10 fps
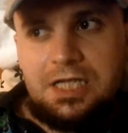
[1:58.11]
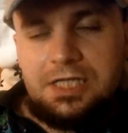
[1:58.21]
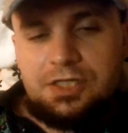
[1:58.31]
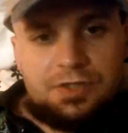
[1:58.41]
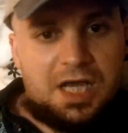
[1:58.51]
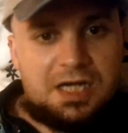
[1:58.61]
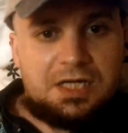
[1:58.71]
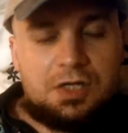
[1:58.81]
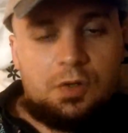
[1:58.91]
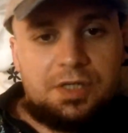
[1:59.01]
you're not
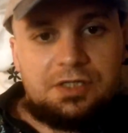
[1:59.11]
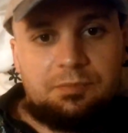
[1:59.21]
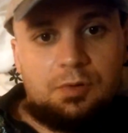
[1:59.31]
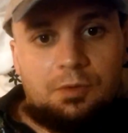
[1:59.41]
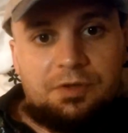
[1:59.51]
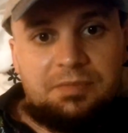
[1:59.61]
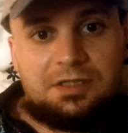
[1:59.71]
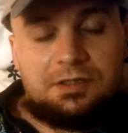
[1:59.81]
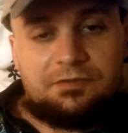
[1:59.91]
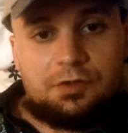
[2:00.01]
going to pull the
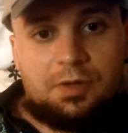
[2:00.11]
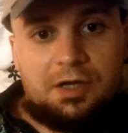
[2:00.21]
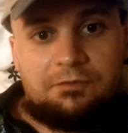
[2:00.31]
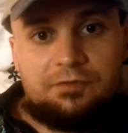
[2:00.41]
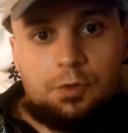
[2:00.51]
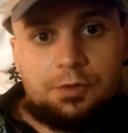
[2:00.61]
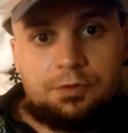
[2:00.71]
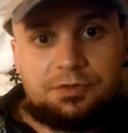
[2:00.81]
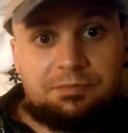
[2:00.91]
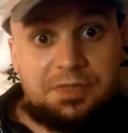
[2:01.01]
middle ground
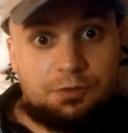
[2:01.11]
voters, I